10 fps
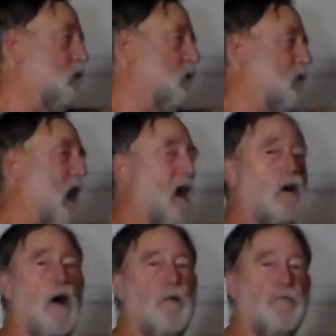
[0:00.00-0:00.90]
the
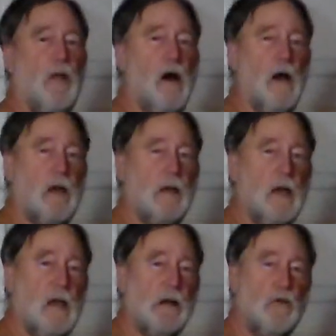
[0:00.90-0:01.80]
attack offline,
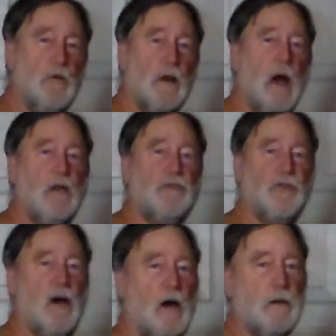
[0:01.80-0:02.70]
and do an eye
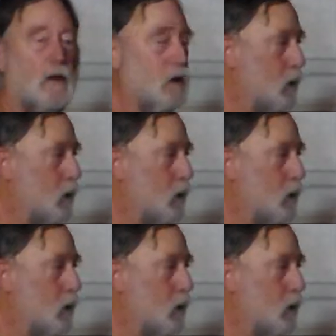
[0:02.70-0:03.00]
shot.